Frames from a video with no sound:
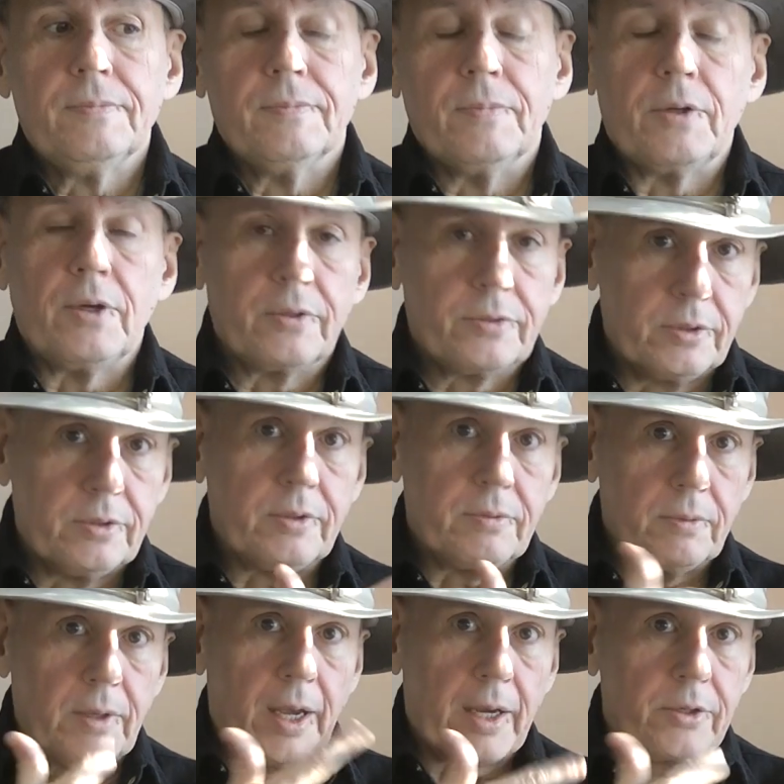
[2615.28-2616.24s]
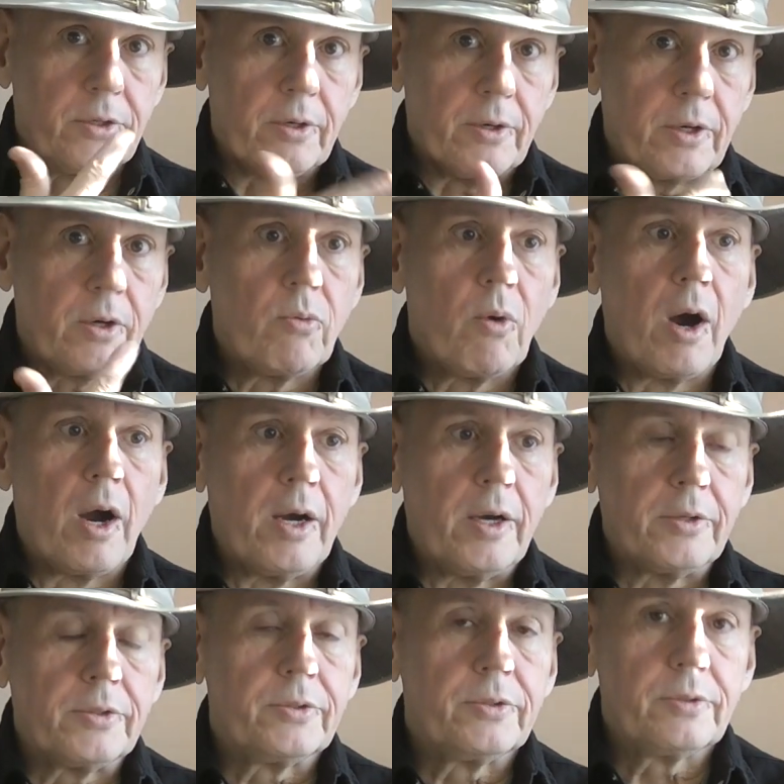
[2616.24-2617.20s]
Because it actually
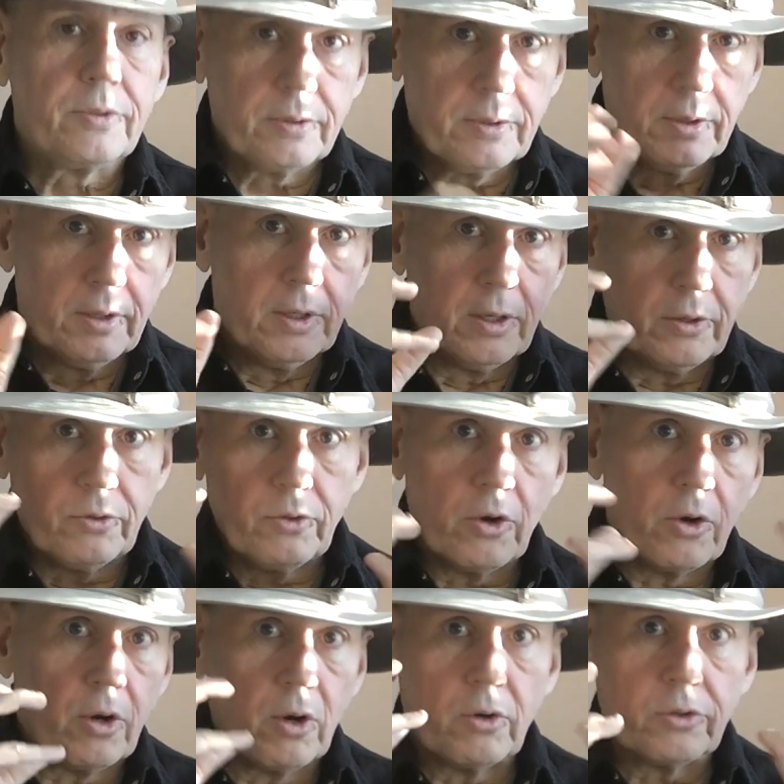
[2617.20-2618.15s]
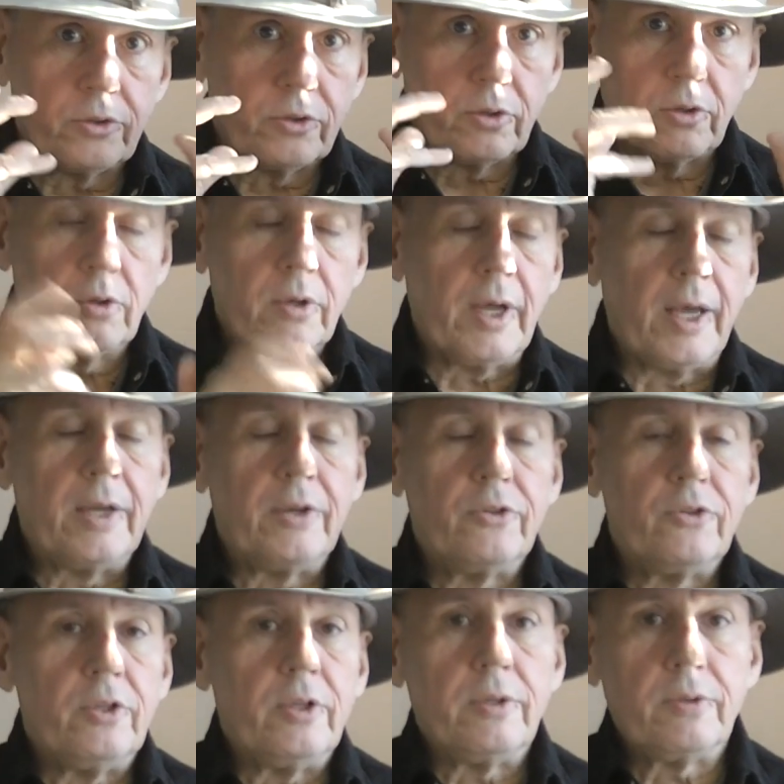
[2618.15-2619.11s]
requires neurological
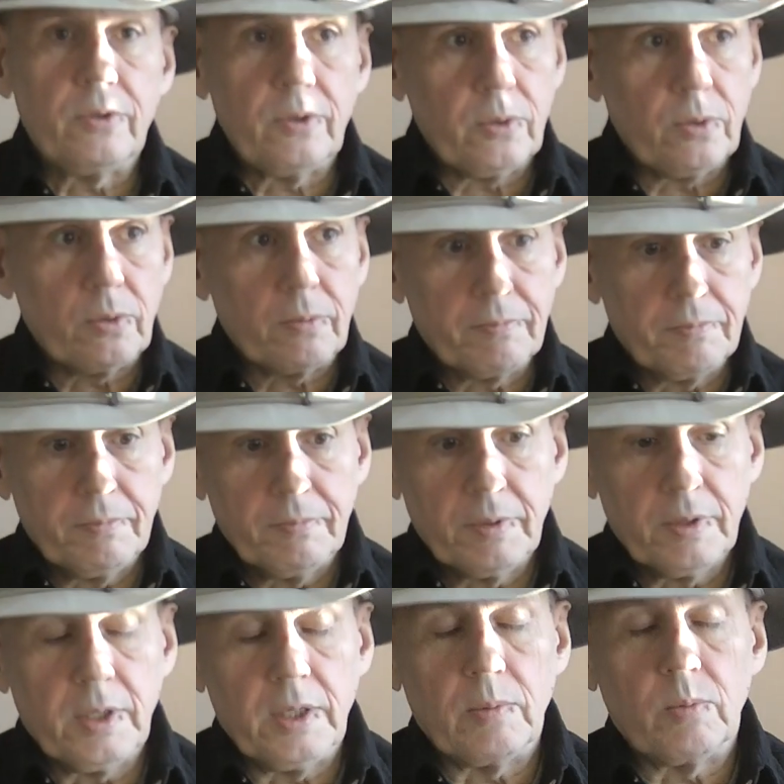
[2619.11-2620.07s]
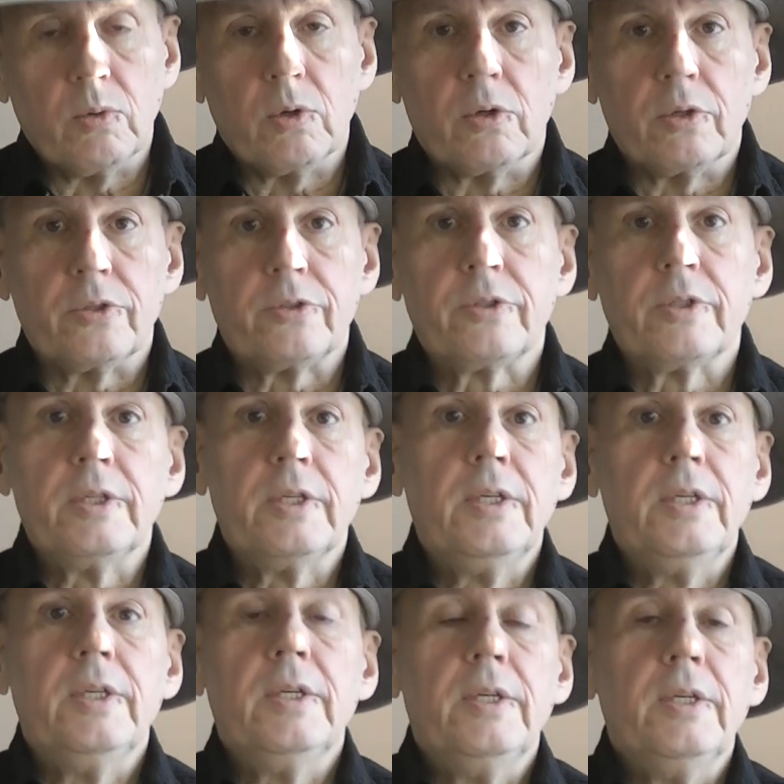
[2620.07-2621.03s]
energy to keep words
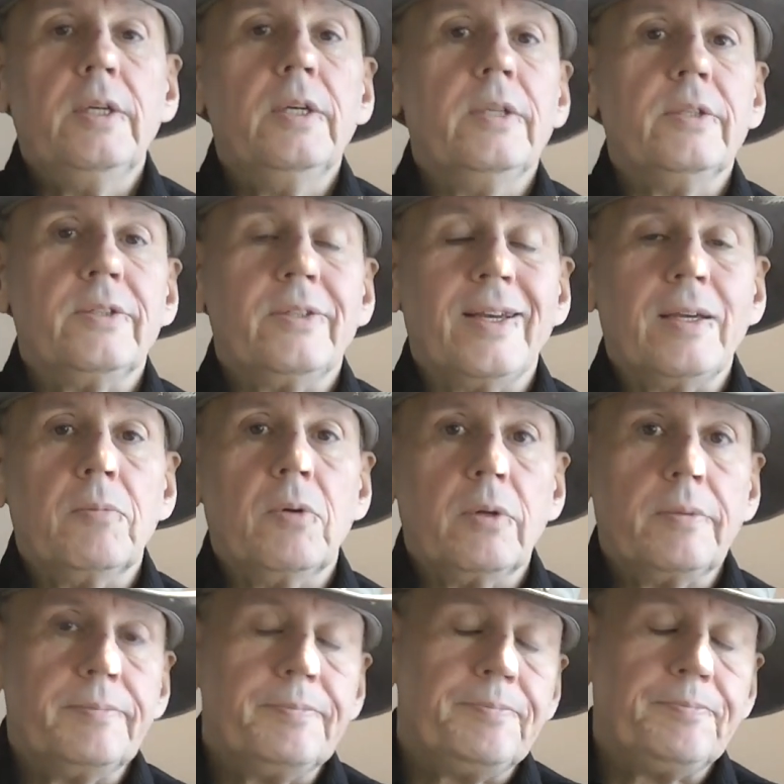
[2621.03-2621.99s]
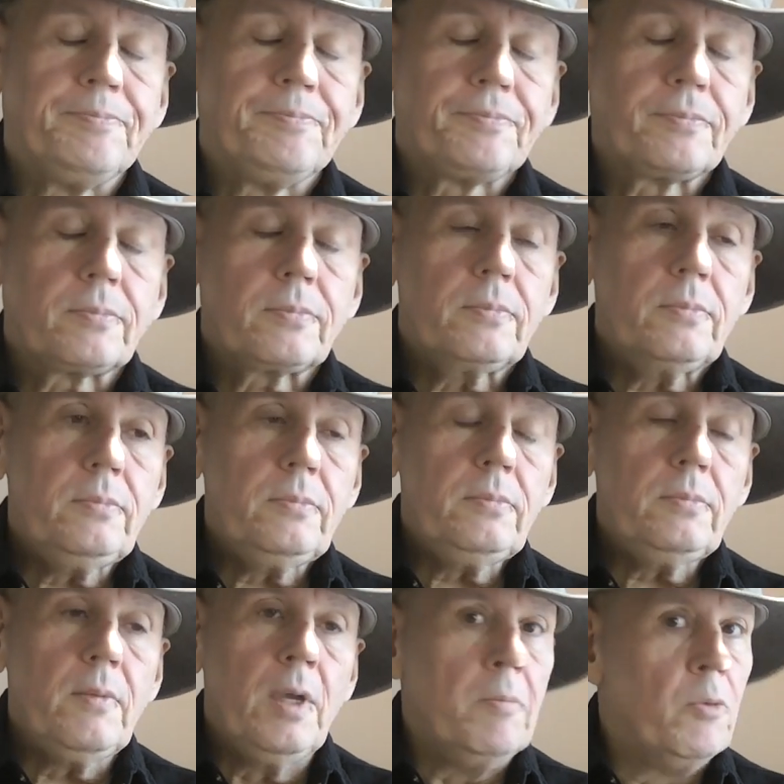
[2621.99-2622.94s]
stable.
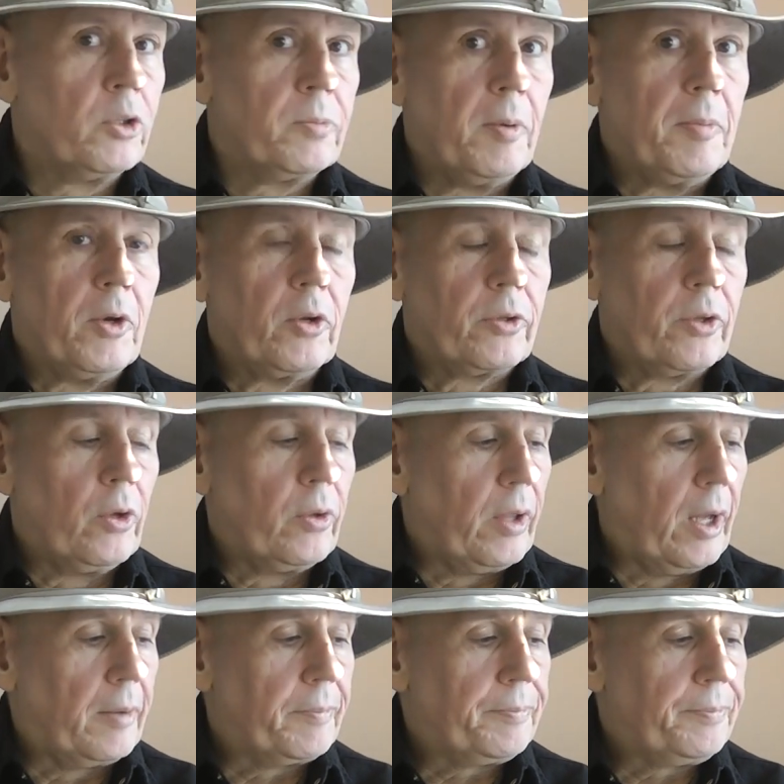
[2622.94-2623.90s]
Most people don't know that.